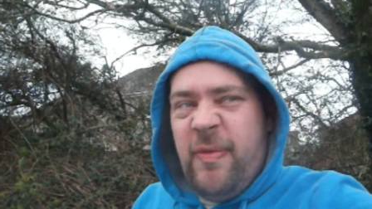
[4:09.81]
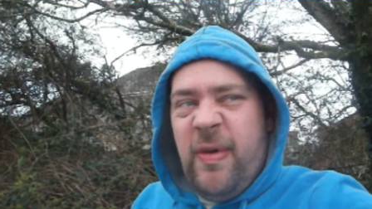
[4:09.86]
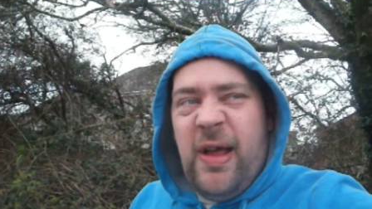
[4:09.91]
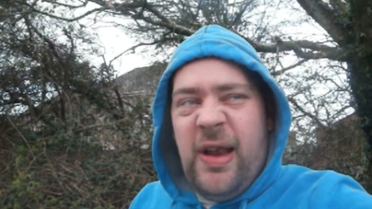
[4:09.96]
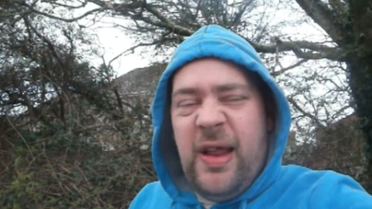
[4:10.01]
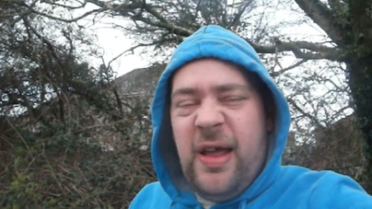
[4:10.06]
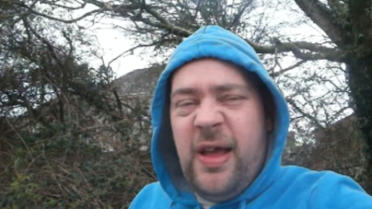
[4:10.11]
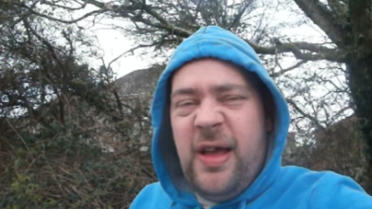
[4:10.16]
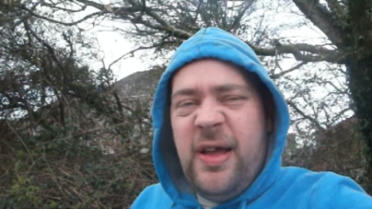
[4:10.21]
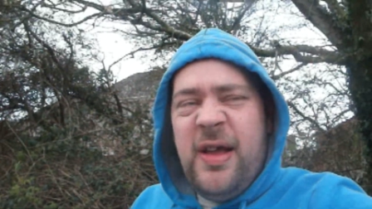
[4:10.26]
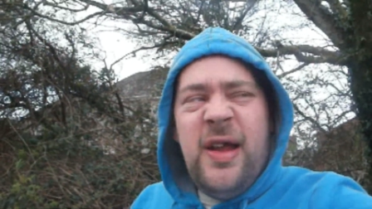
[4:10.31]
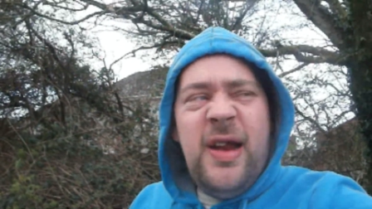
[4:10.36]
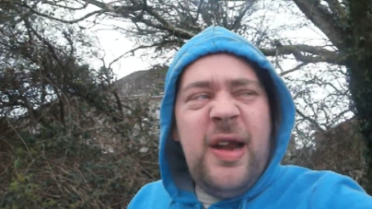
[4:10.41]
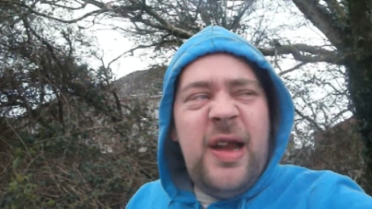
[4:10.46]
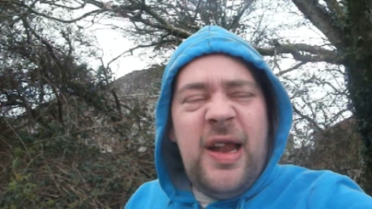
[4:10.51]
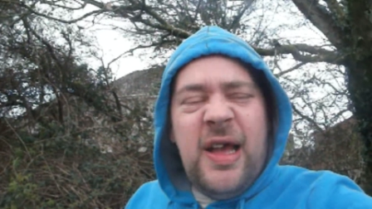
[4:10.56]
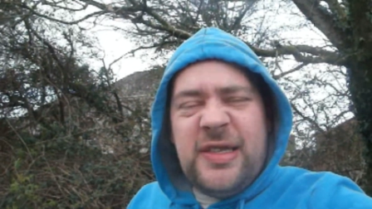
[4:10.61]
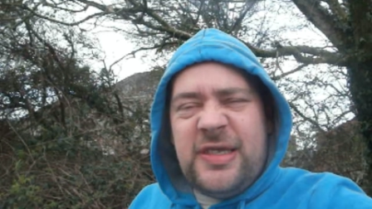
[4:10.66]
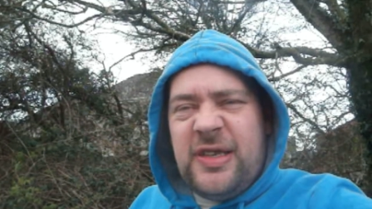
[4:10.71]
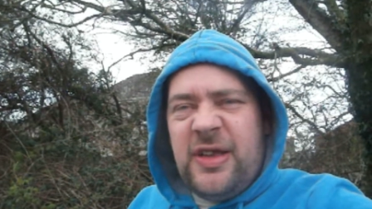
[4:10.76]
Well, uh,
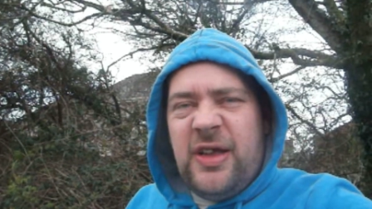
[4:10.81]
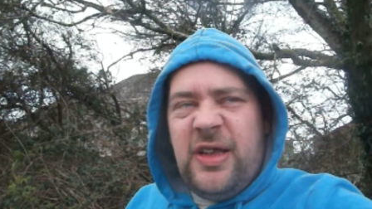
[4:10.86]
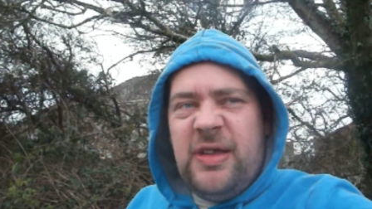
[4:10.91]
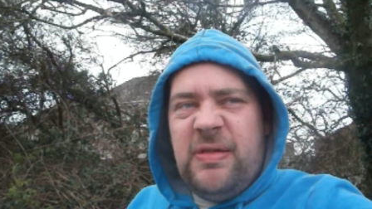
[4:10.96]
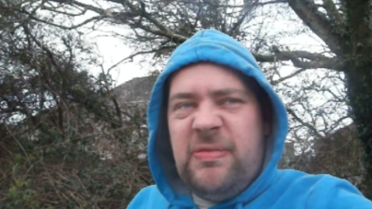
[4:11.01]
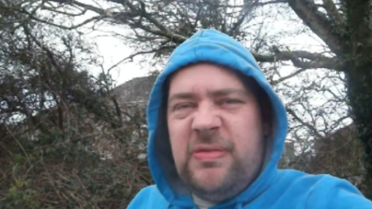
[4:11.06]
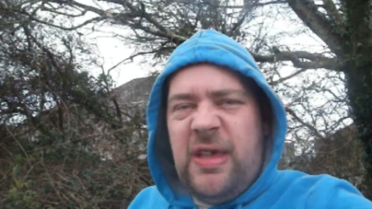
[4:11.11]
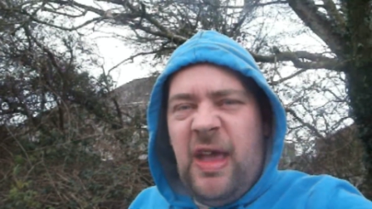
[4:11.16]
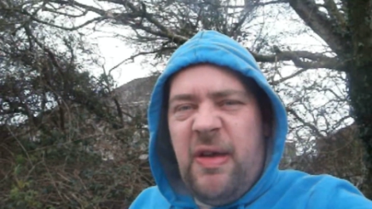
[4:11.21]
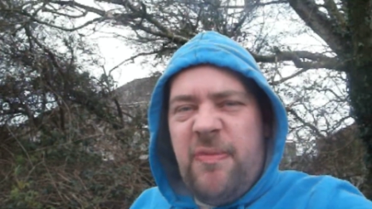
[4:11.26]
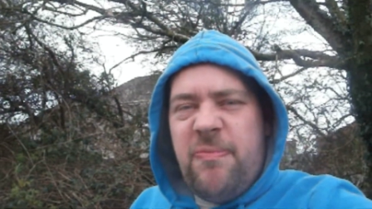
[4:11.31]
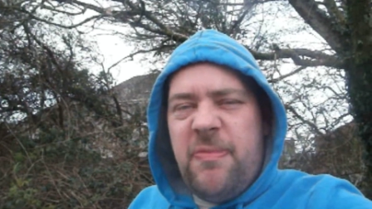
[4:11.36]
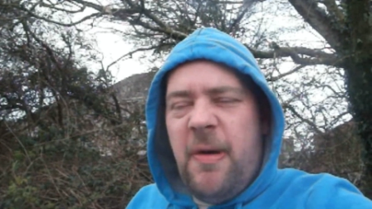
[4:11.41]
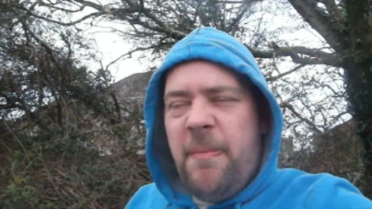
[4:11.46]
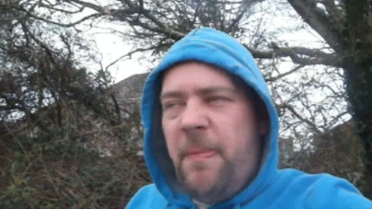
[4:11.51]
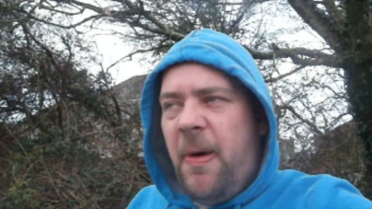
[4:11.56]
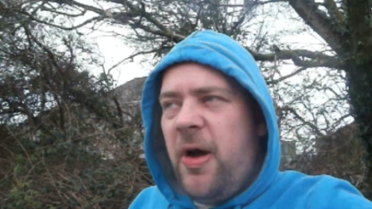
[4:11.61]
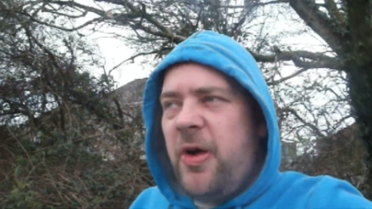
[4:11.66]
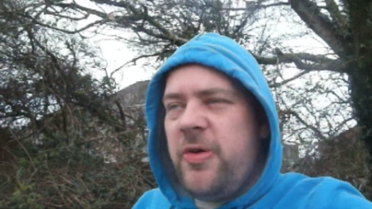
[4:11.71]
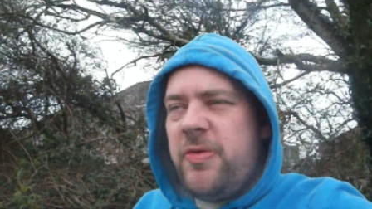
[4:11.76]
unless I give him a
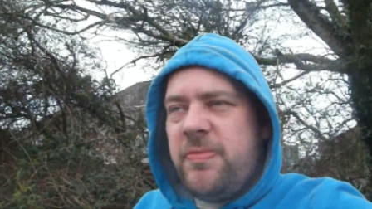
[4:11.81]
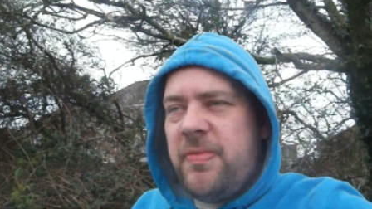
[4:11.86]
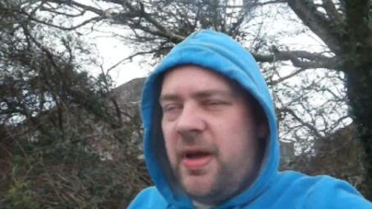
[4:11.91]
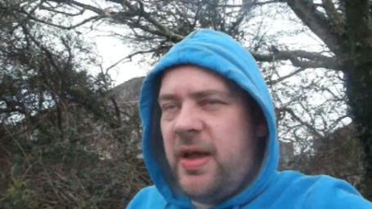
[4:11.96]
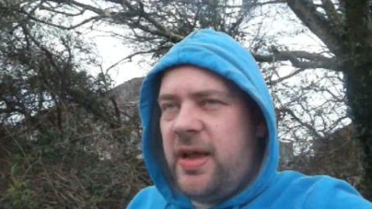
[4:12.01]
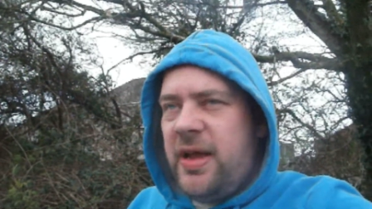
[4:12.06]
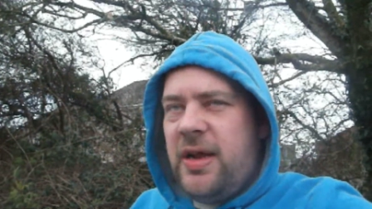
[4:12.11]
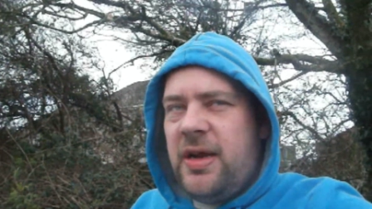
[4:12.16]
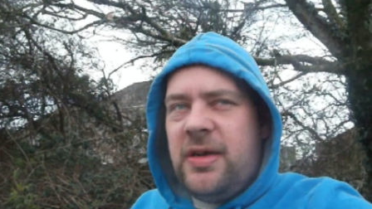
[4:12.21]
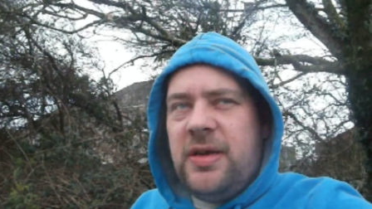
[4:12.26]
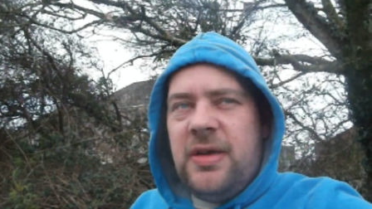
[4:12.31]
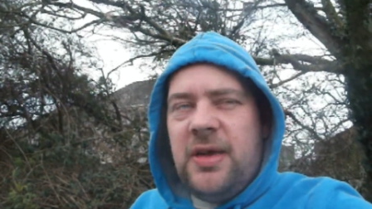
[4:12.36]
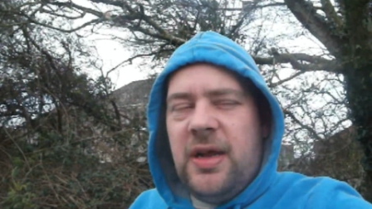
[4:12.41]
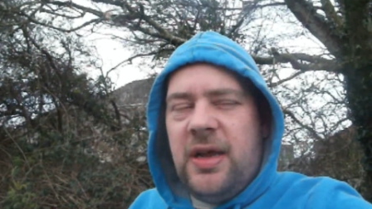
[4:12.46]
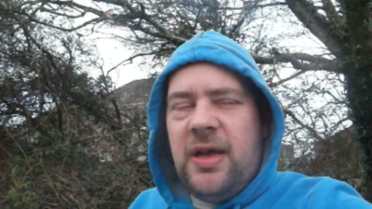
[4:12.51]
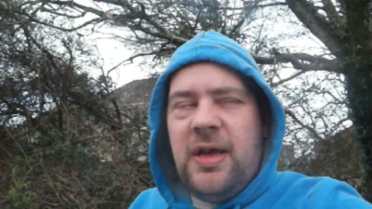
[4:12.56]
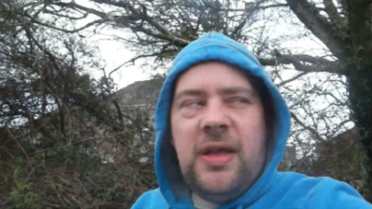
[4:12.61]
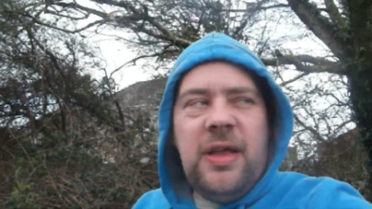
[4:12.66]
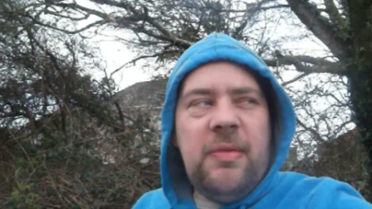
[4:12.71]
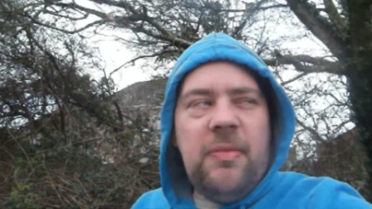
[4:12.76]
bone, mate, and
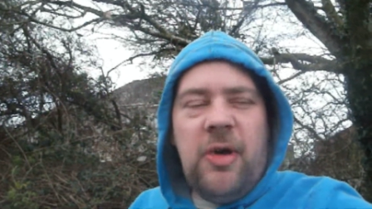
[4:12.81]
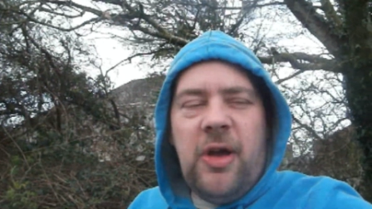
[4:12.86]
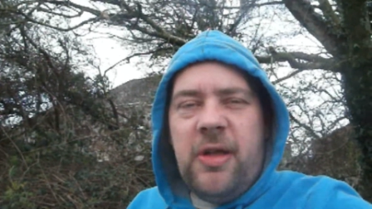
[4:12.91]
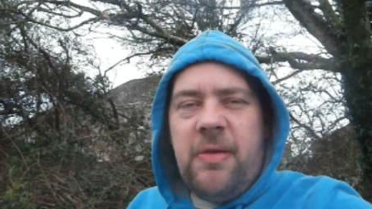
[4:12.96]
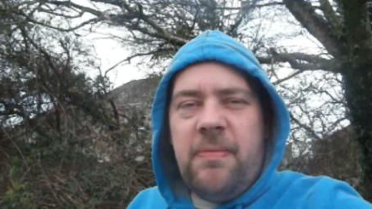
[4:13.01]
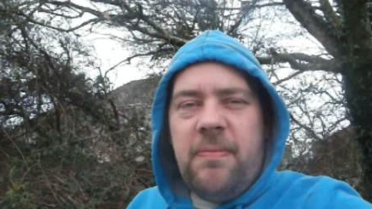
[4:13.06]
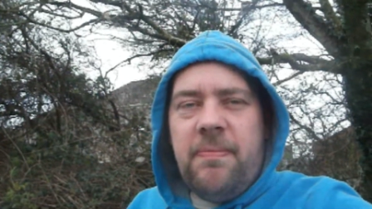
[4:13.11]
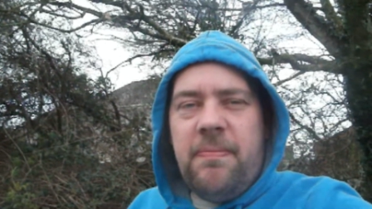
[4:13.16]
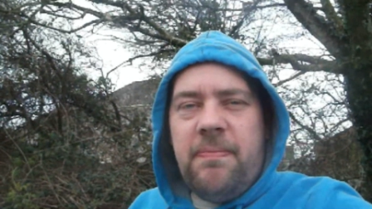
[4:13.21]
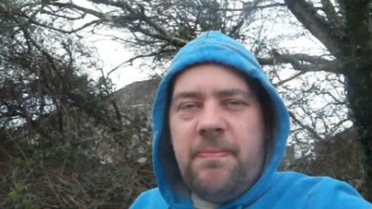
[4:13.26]
uh, he might